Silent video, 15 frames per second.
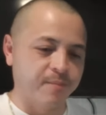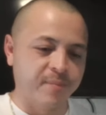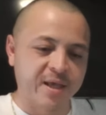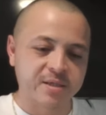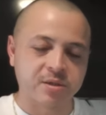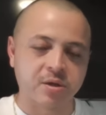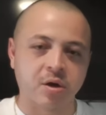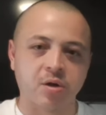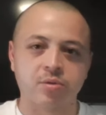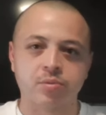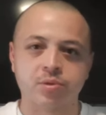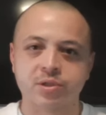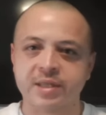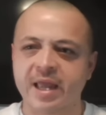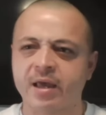based on
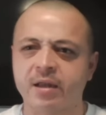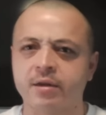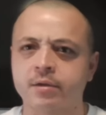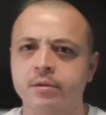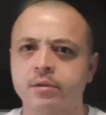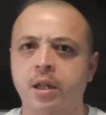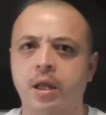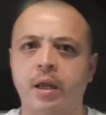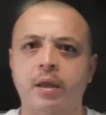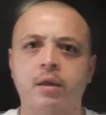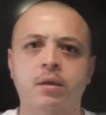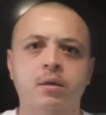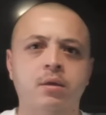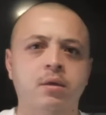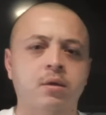status, like
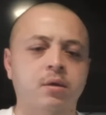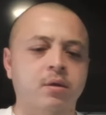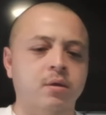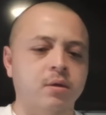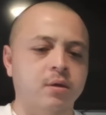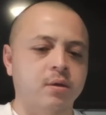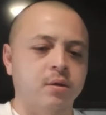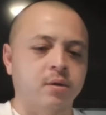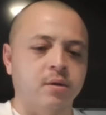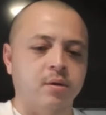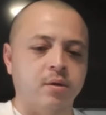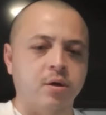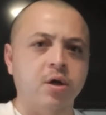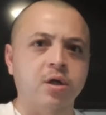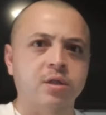
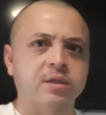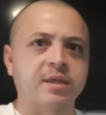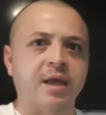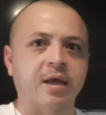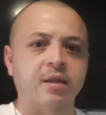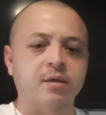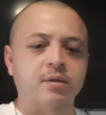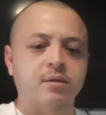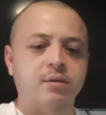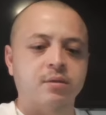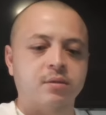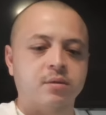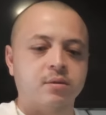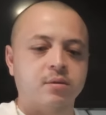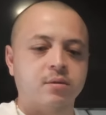hood status.